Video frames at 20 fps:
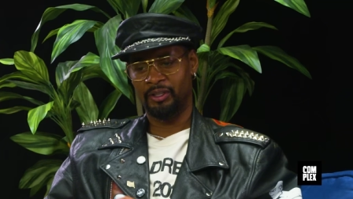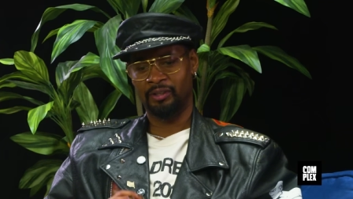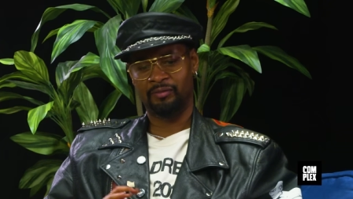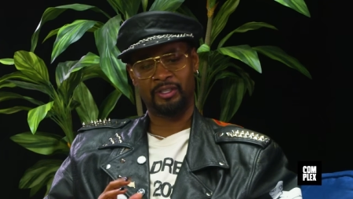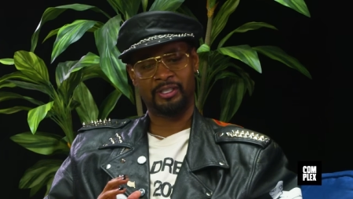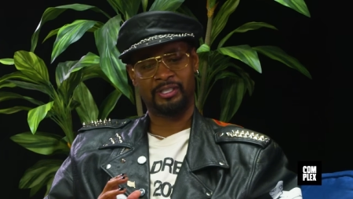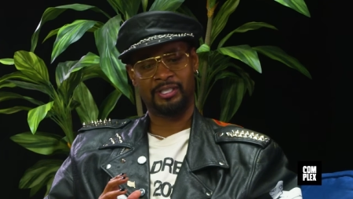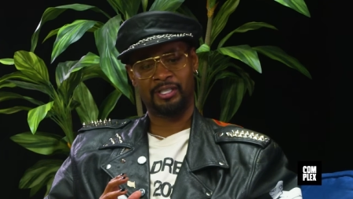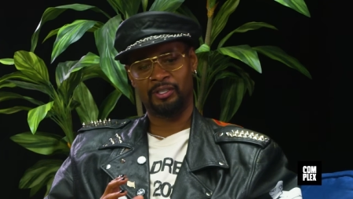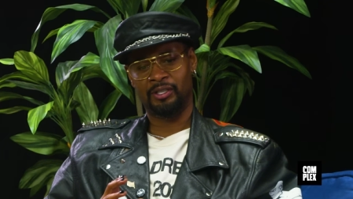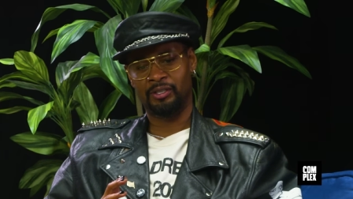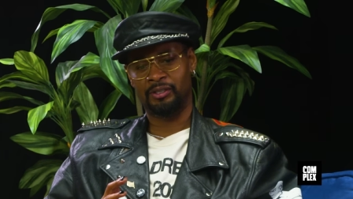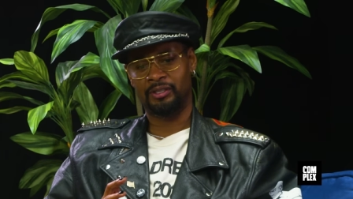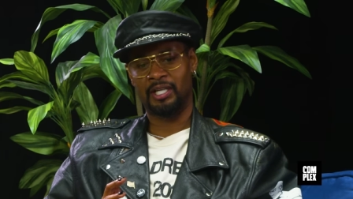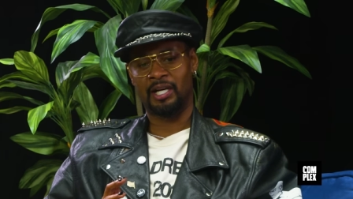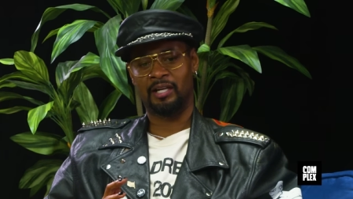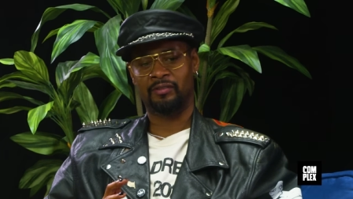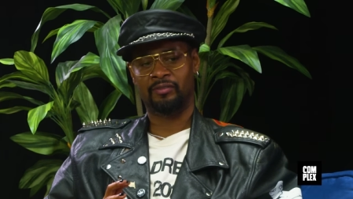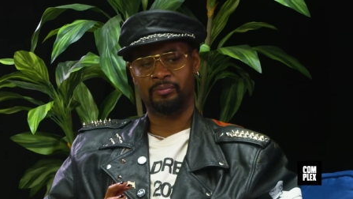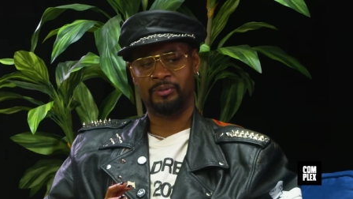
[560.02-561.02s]
But then they tell you you're
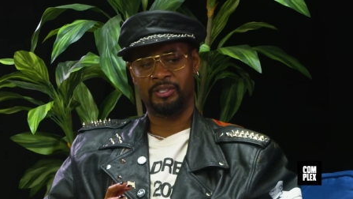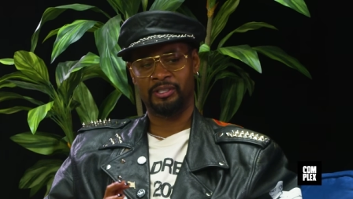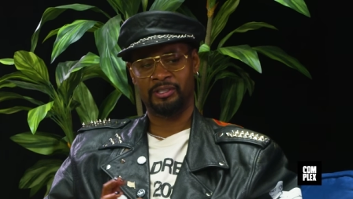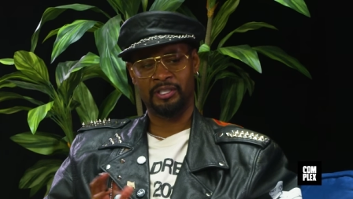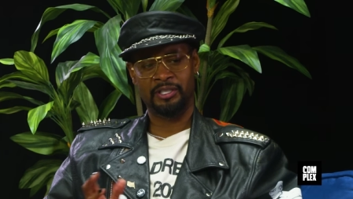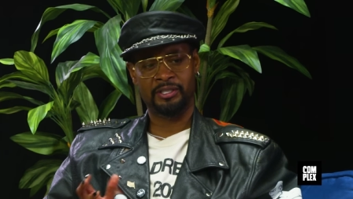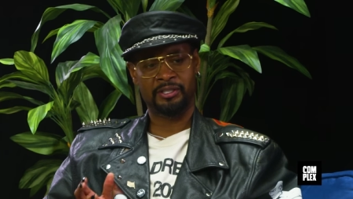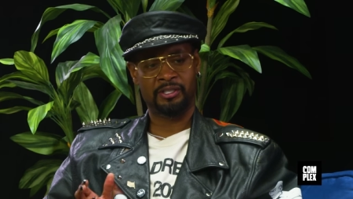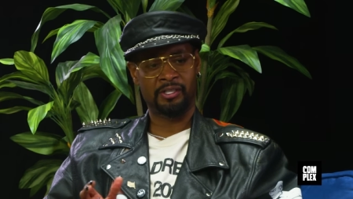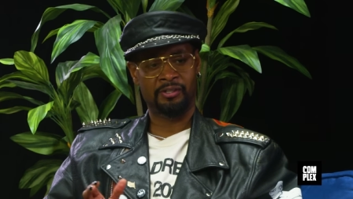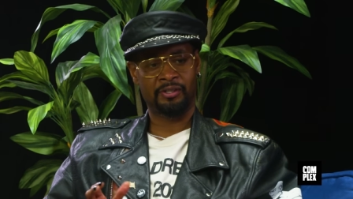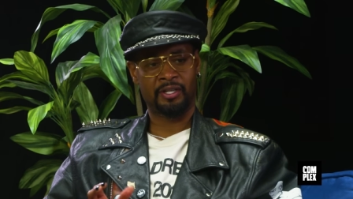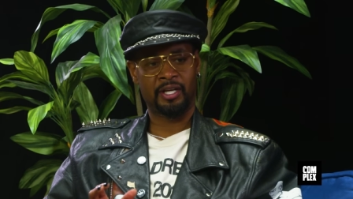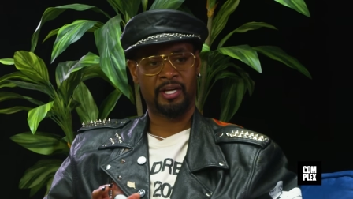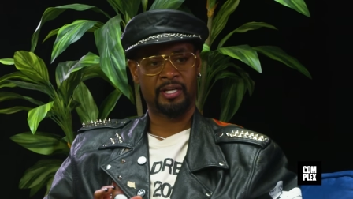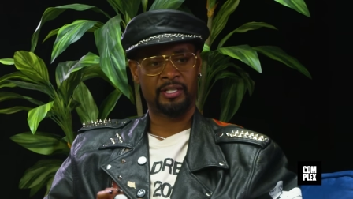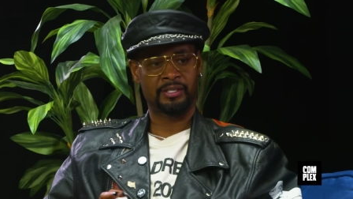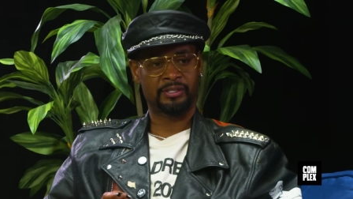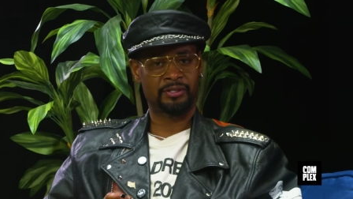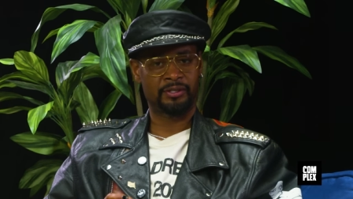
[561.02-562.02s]
gonna die from testicular
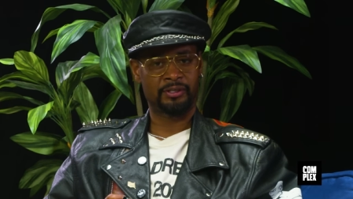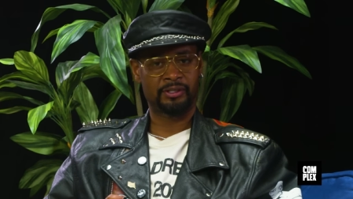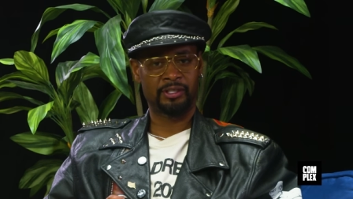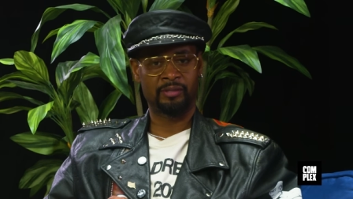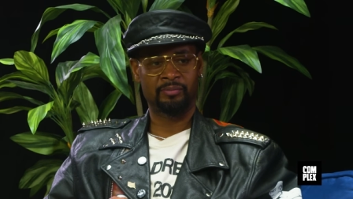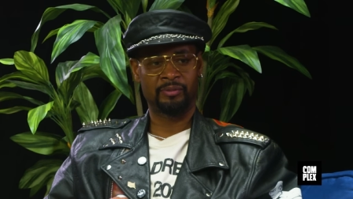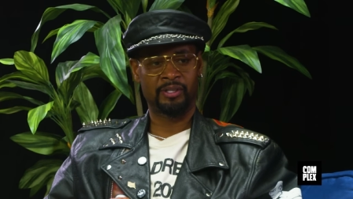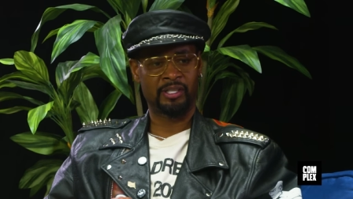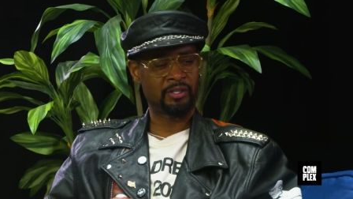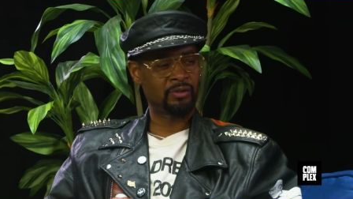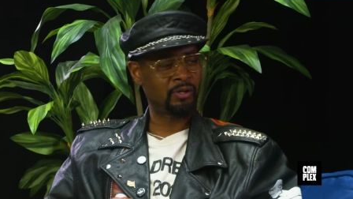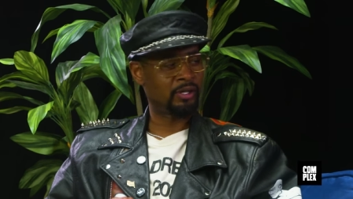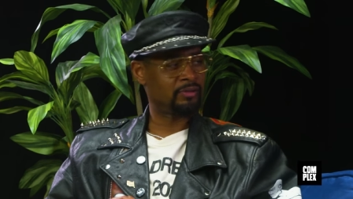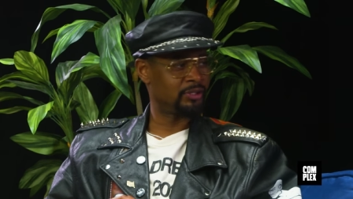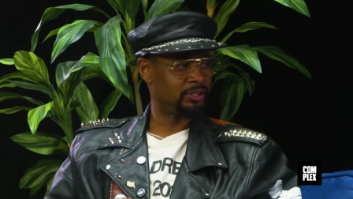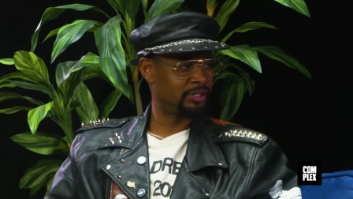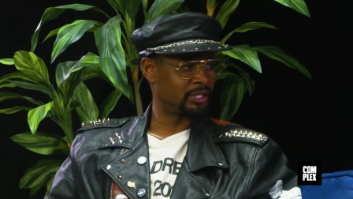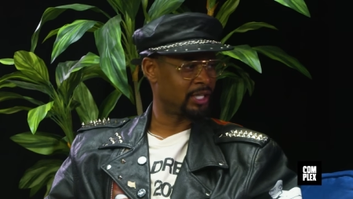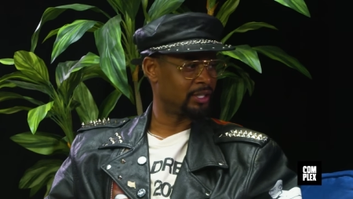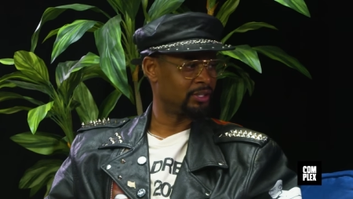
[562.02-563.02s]
cancer or something. Then you
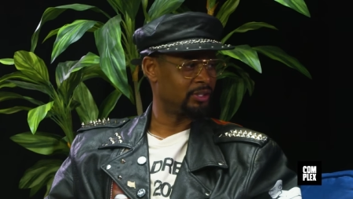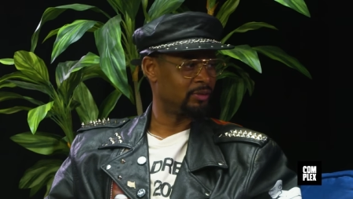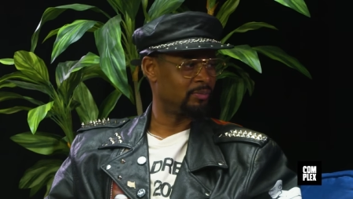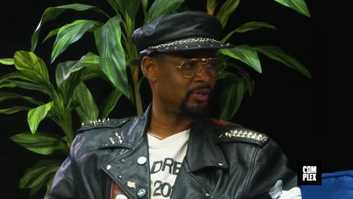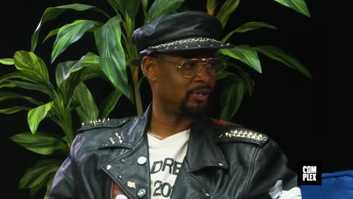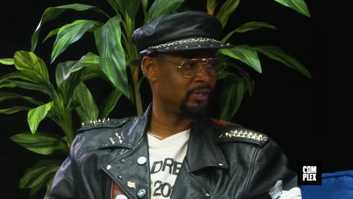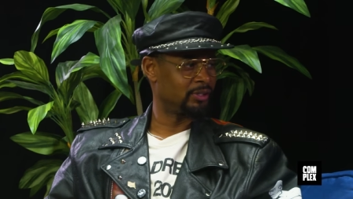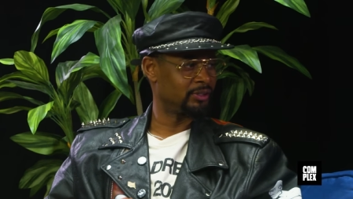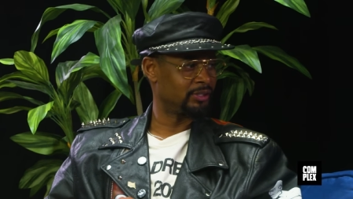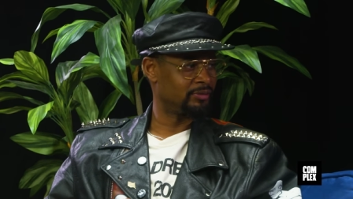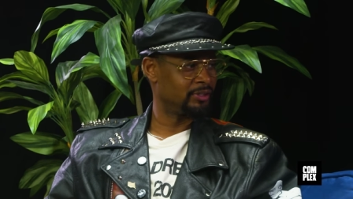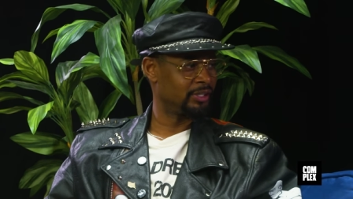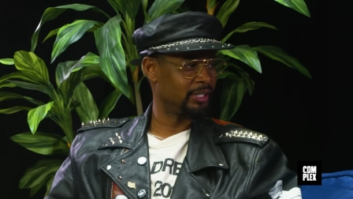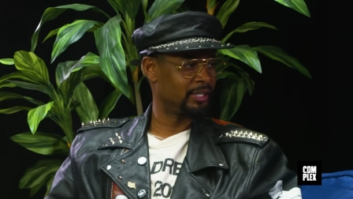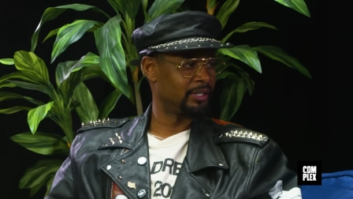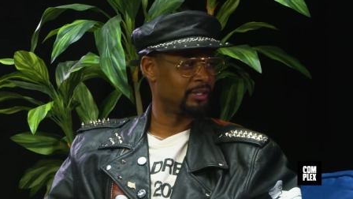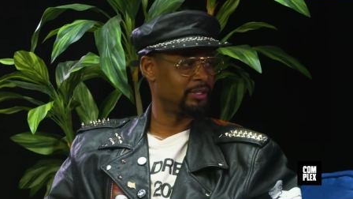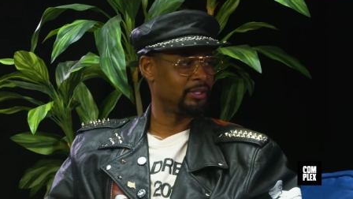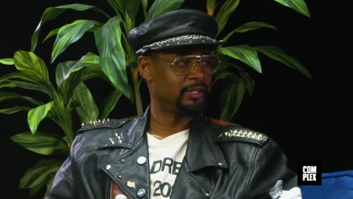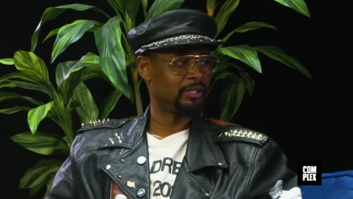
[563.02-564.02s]
always checking your balls every
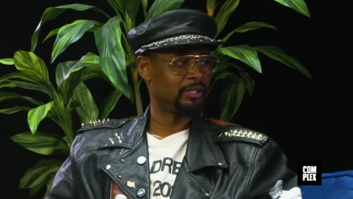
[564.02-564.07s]
day.